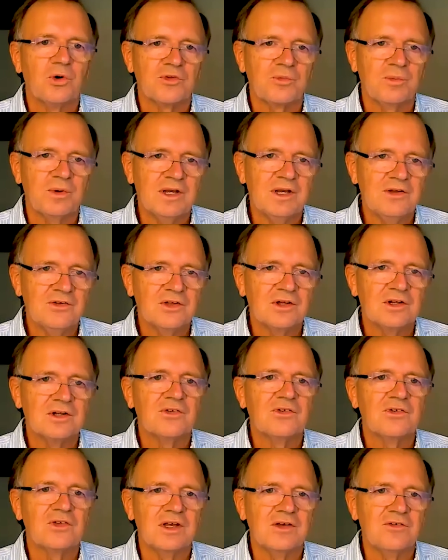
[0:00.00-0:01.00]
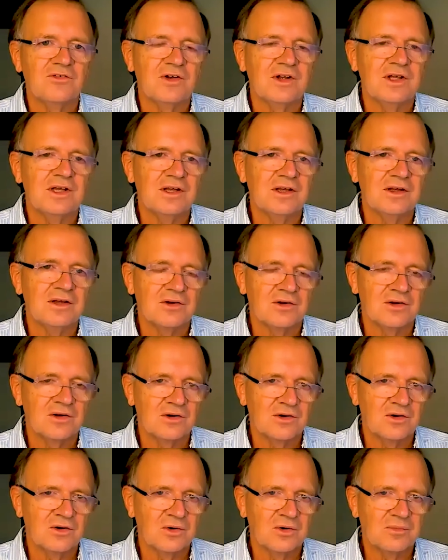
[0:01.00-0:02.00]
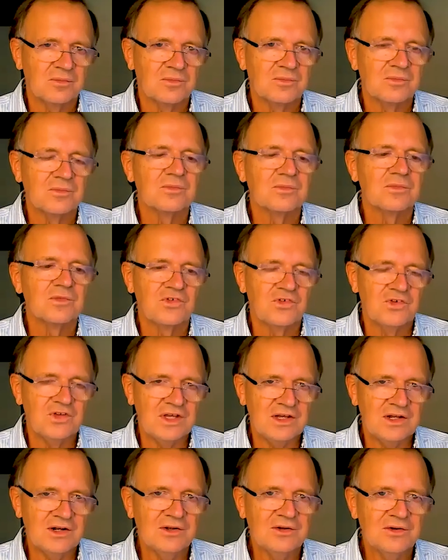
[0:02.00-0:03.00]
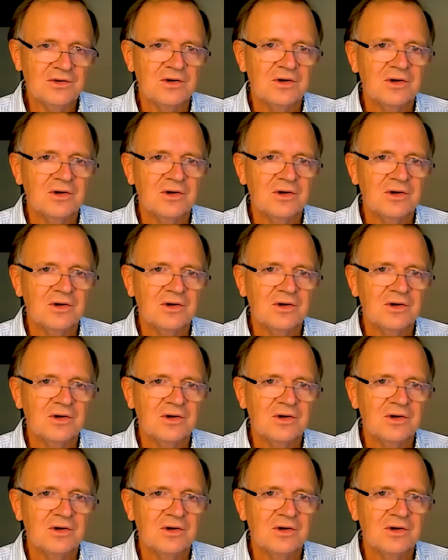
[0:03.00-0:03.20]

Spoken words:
space and is safely sealed.